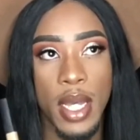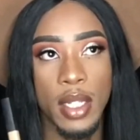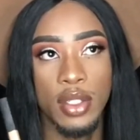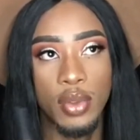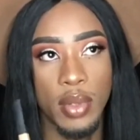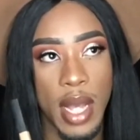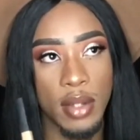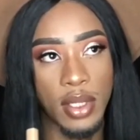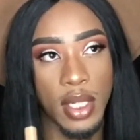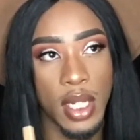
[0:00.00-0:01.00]
in
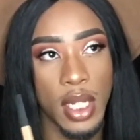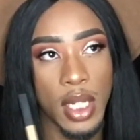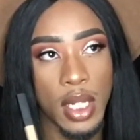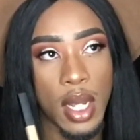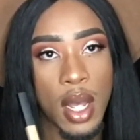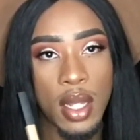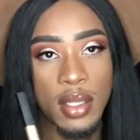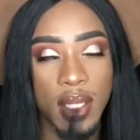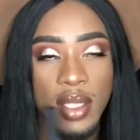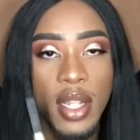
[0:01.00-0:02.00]

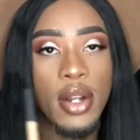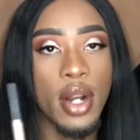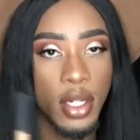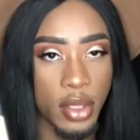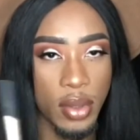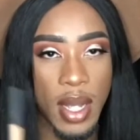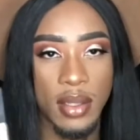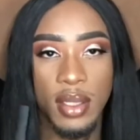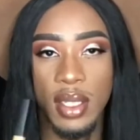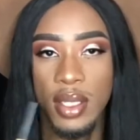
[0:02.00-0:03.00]
2016, early
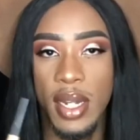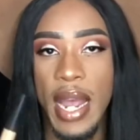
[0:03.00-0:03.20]
2016.